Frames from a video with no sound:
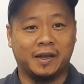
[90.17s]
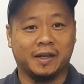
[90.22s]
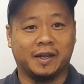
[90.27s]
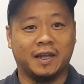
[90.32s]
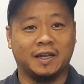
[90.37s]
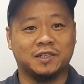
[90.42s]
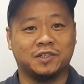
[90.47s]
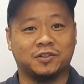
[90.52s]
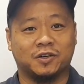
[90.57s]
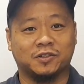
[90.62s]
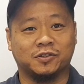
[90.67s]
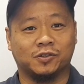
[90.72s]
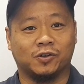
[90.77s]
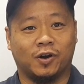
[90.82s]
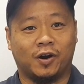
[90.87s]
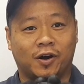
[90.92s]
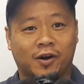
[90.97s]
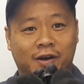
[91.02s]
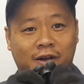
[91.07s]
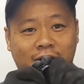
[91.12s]
It can start to
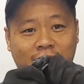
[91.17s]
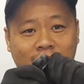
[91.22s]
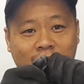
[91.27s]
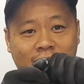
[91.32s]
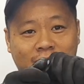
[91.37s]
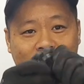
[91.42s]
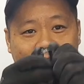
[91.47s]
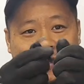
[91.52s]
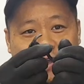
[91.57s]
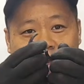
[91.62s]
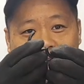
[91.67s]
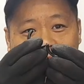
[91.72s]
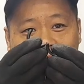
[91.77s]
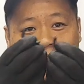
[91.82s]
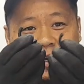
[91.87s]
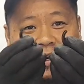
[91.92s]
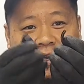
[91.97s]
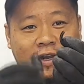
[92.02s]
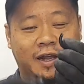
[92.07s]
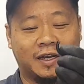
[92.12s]
harden and
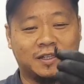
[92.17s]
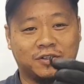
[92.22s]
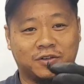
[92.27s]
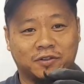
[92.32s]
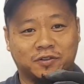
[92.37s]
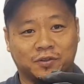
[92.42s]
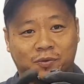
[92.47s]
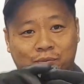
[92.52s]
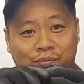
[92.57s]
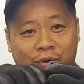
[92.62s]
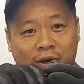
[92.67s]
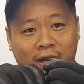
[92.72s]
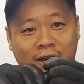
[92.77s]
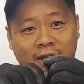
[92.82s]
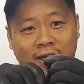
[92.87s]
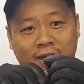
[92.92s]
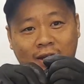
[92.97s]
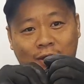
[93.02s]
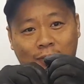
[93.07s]
it can start to break.